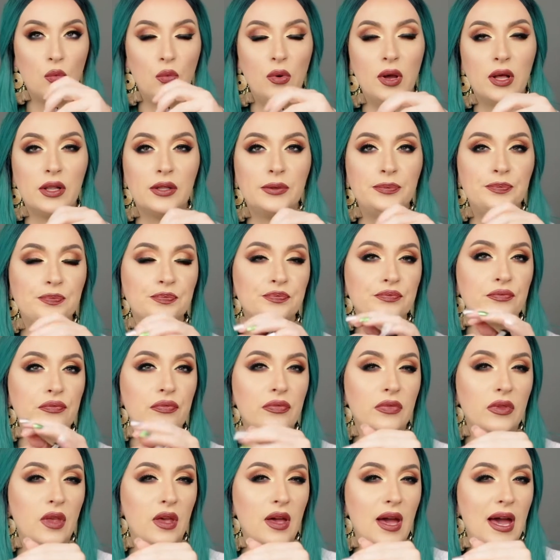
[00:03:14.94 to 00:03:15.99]
well,
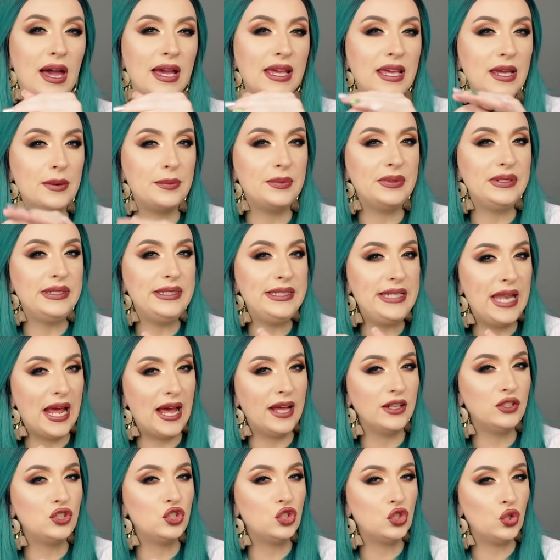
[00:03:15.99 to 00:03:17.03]
I am
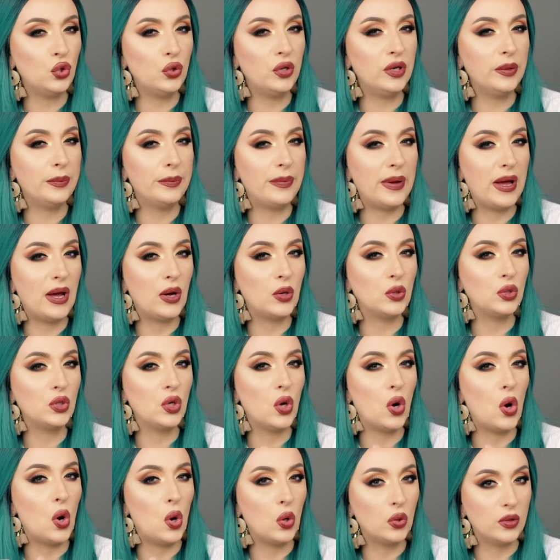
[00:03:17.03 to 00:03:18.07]
not sure
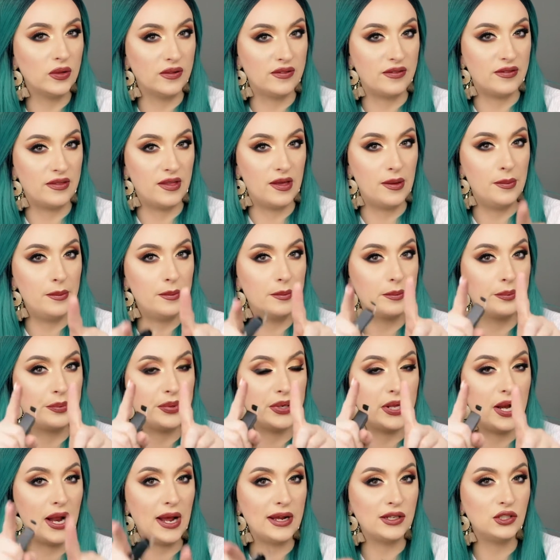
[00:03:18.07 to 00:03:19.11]
about all of them,
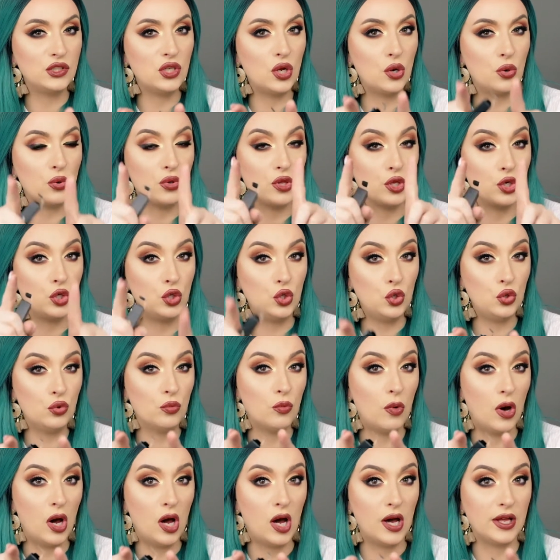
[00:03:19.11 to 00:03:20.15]
but I know the new
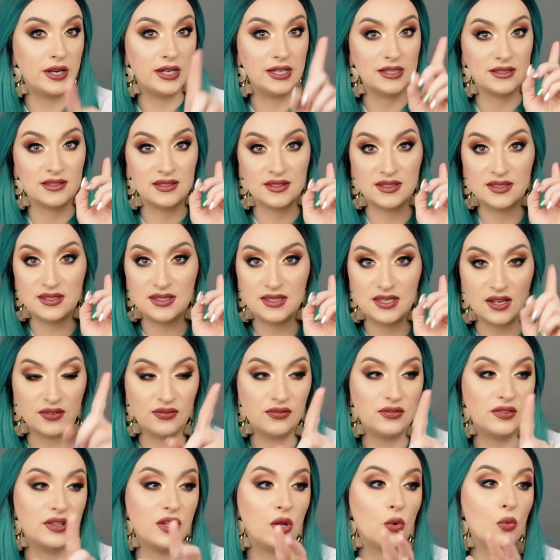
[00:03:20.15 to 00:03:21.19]
mod is
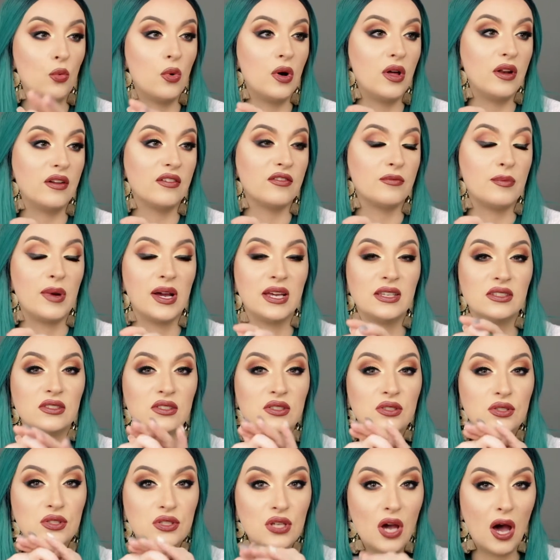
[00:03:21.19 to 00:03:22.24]
definitely one of my
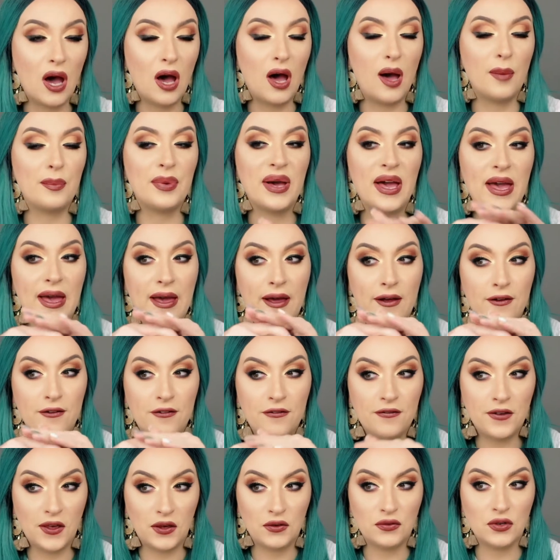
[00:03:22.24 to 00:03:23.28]
top
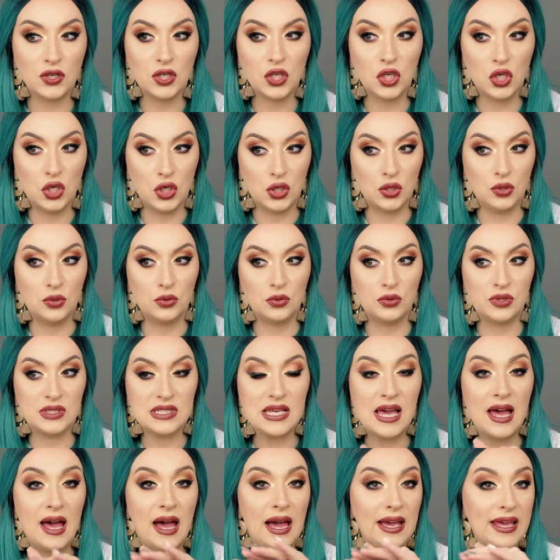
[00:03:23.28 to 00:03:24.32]
favorite nudes
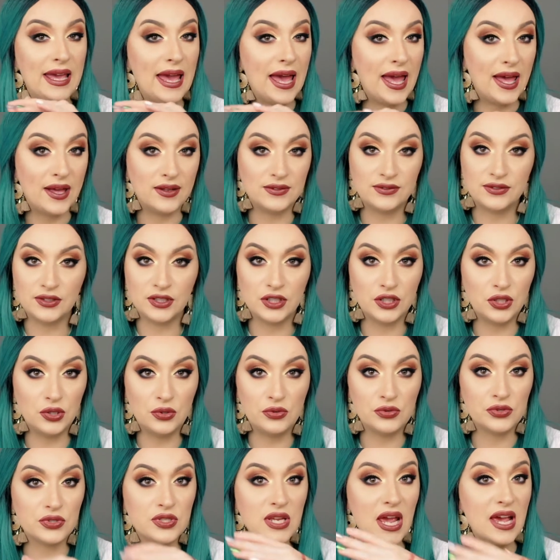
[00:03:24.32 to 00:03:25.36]
I ever
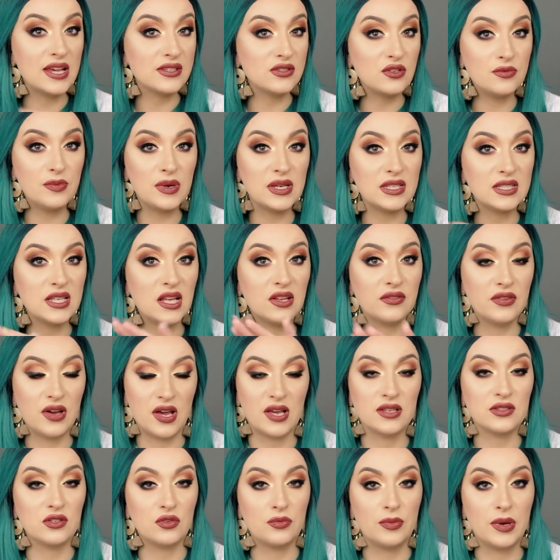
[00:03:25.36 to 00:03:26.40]
used, as on myself,
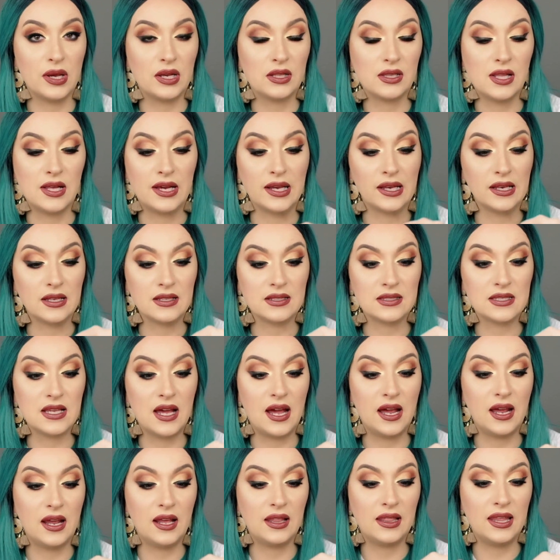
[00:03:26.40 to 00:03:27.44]
as on my clients.
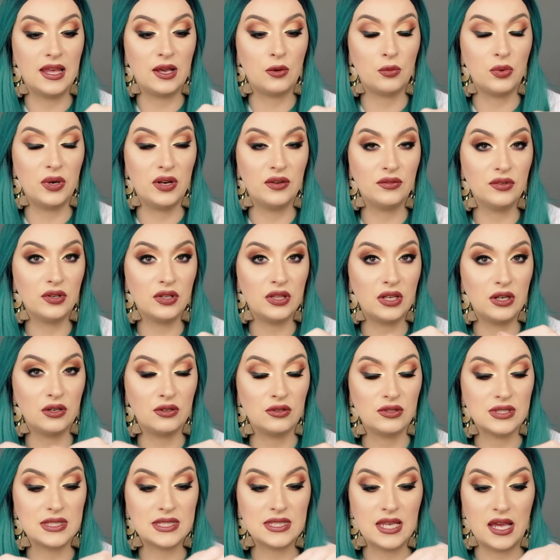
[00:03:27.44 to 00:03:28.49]
I like, whenever they're
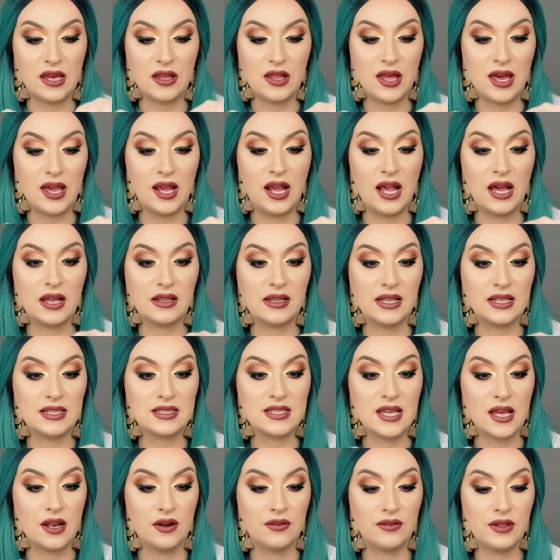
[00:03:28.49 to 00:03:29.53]
on sale, I got like
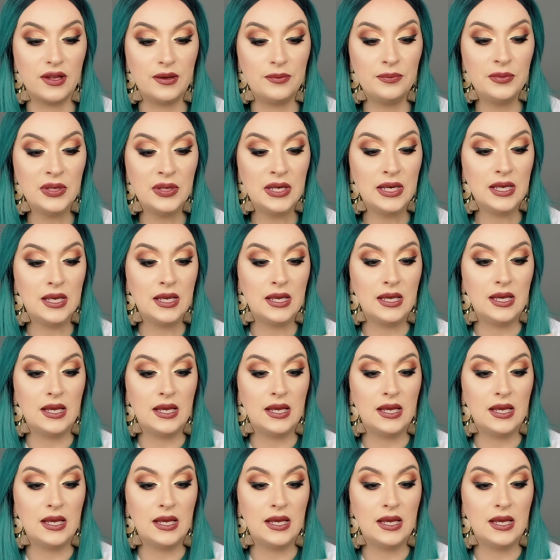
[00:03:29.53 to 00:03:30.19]
10 of them,